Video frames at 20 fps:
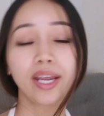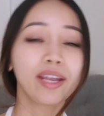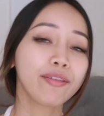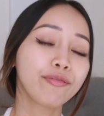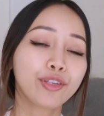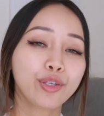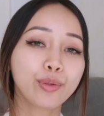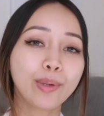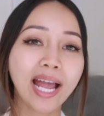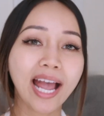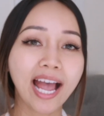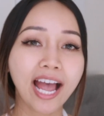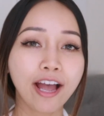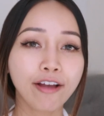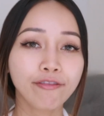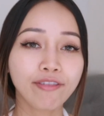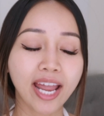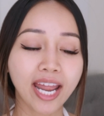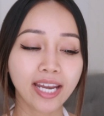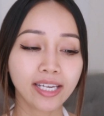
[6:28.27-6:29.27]
If you
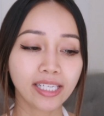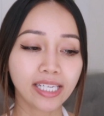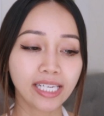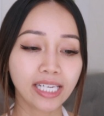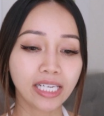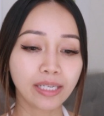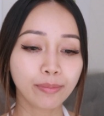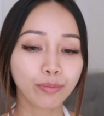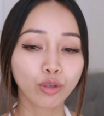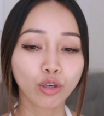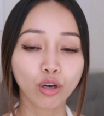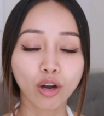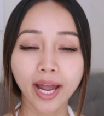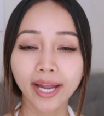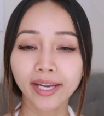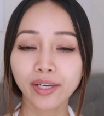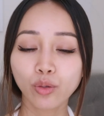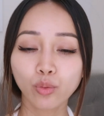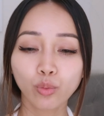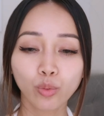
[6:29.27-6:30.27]
have any
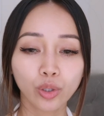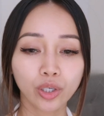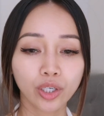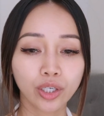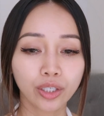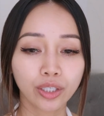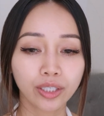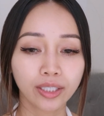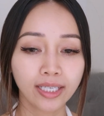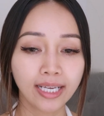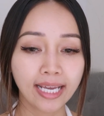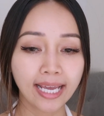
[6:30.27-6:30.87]
prior work